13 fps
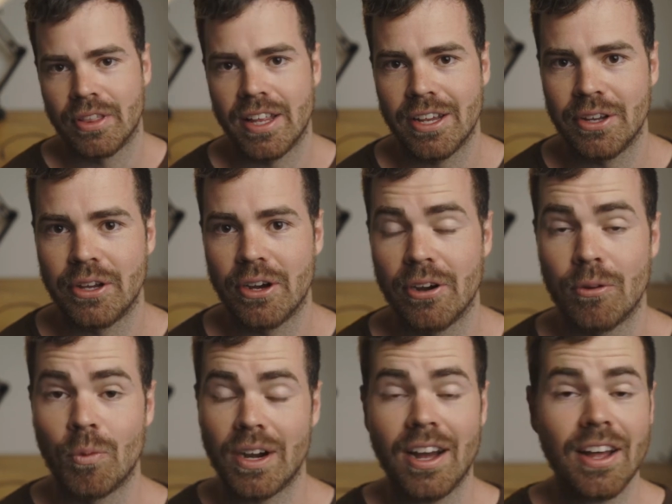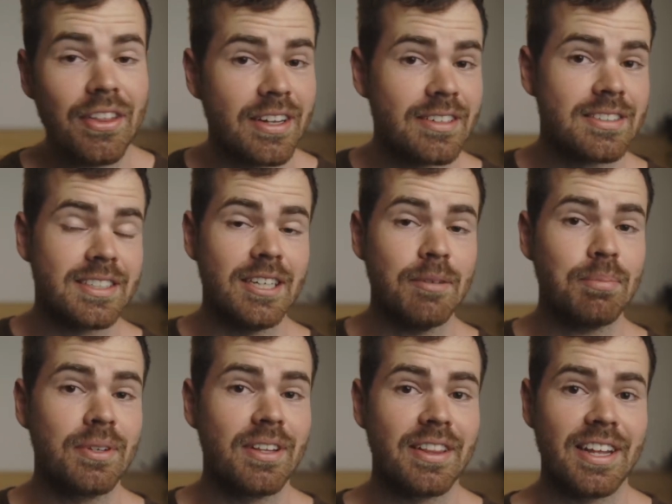There you go. One other
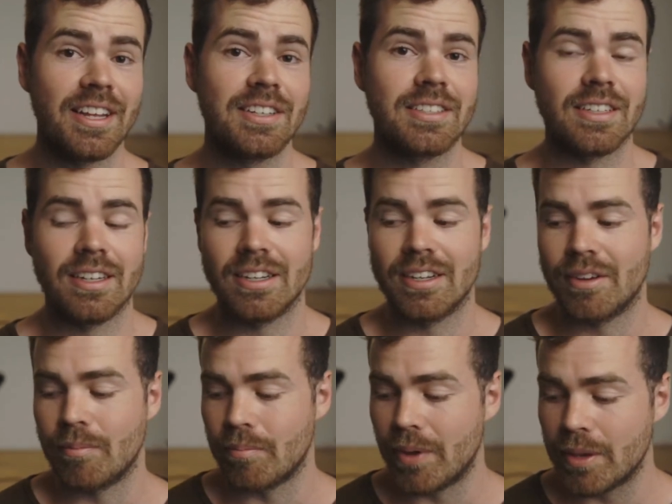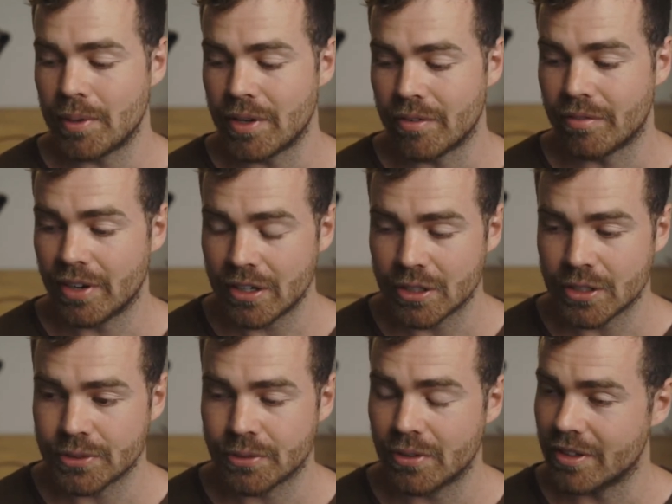tip that uh, be very
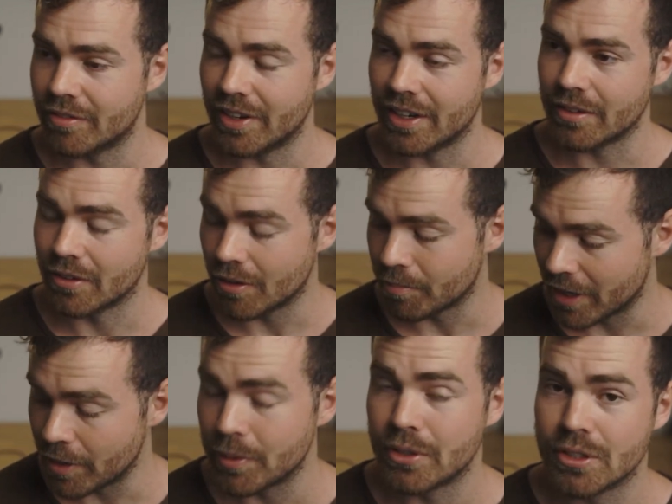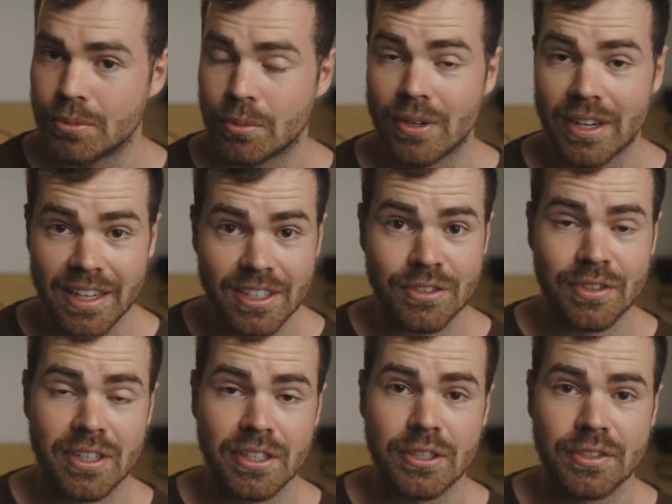useful, in fact not maybe useful, is
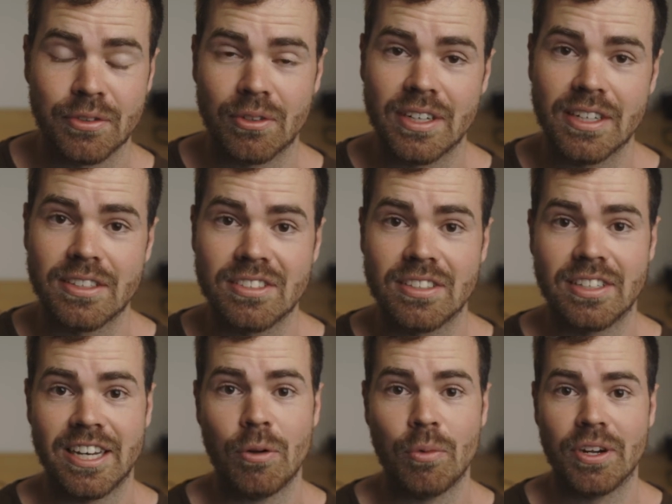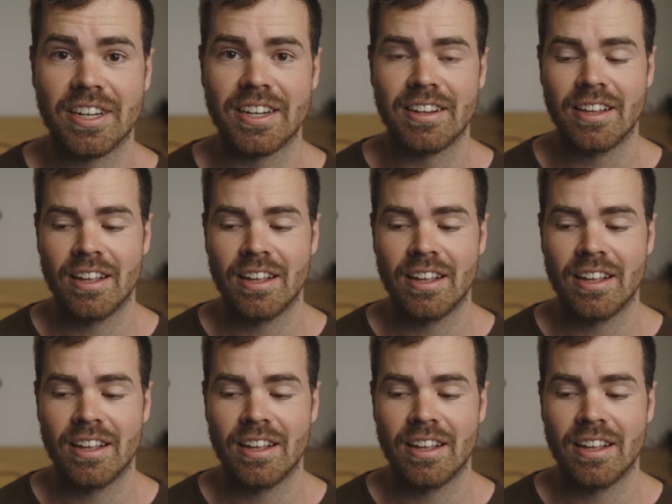very useful is networking.